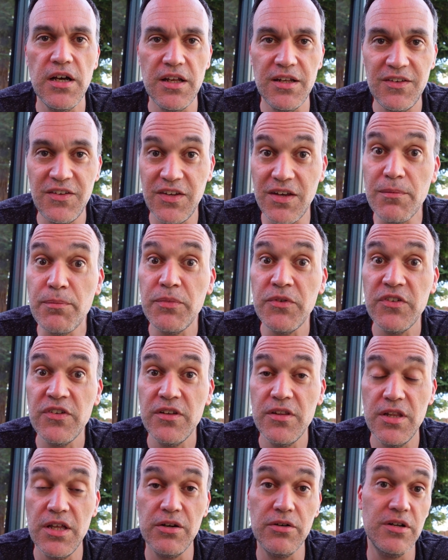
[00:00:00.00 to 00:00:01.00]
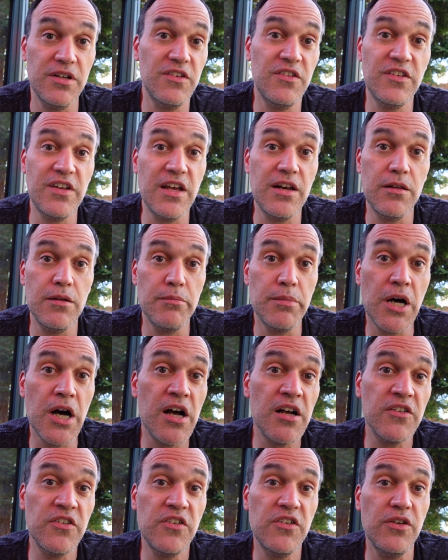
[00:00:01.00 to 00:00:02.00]
tips that are inside of the
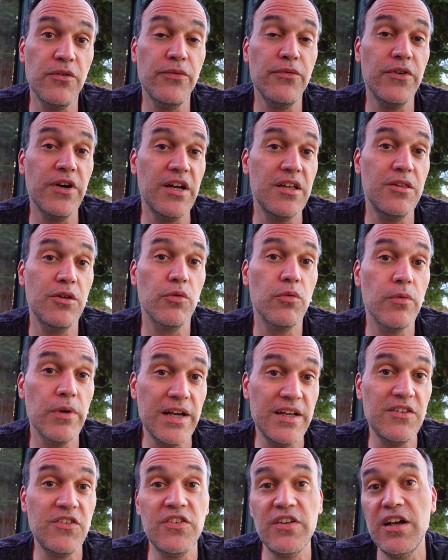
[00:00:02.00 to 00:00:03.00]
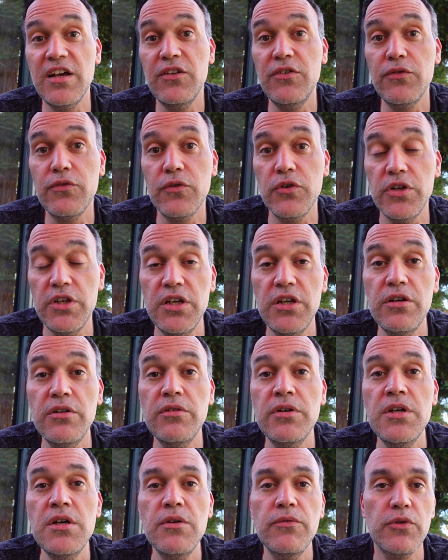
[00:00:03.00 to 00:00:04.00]
box to find the right size for
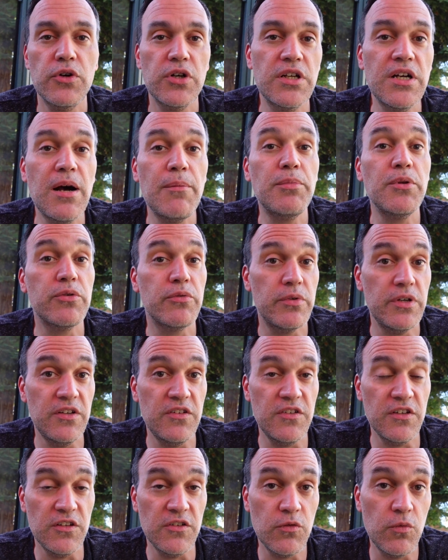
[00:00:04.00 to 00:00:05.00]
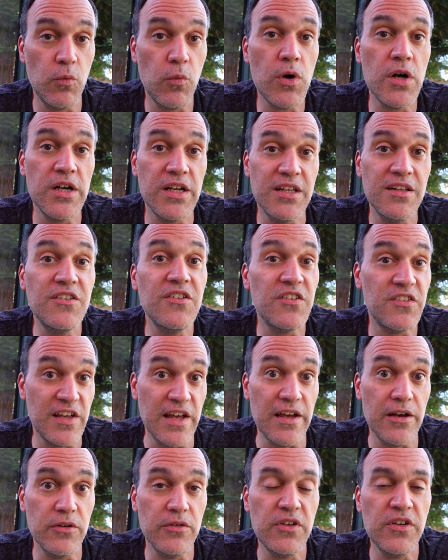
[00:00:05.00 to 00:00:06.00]
you for a couple of reasons. One,
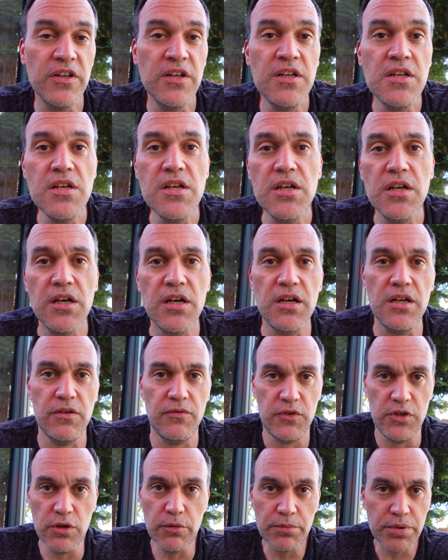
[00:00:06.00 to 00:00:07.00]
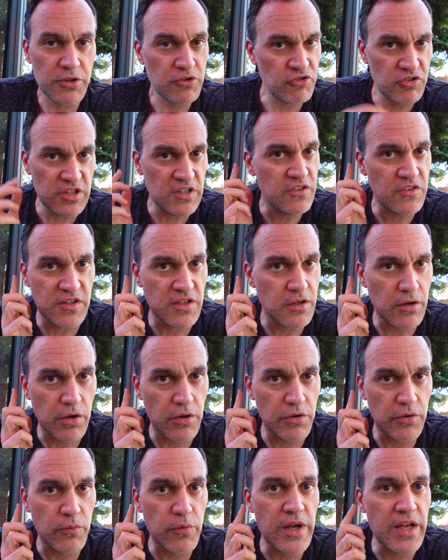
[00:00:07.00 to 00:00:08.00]
sound. If you don't push these in
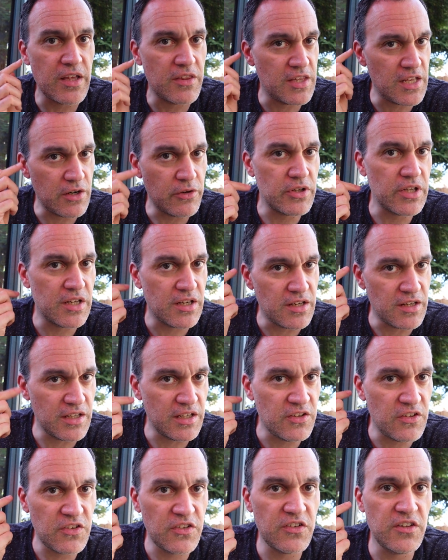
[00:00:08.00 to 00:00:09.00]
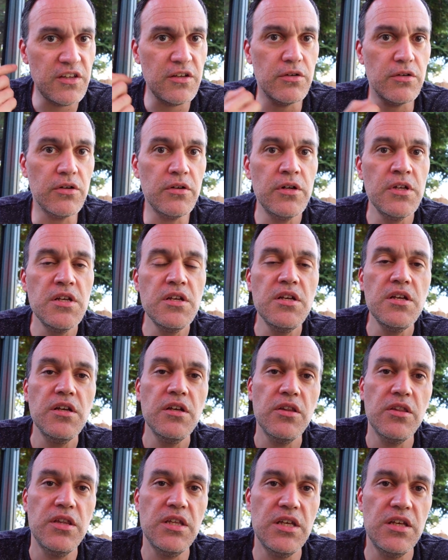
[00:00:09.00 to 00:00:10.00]
all the way and they don't get a nice seal,
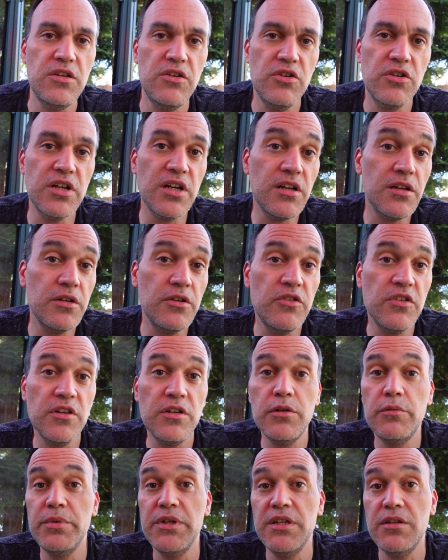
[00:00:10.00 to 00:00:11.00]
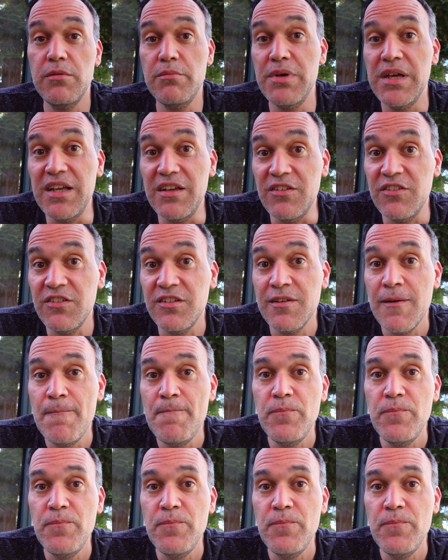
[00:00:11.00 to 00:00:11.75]
then you're going to lose a little bit of the bass.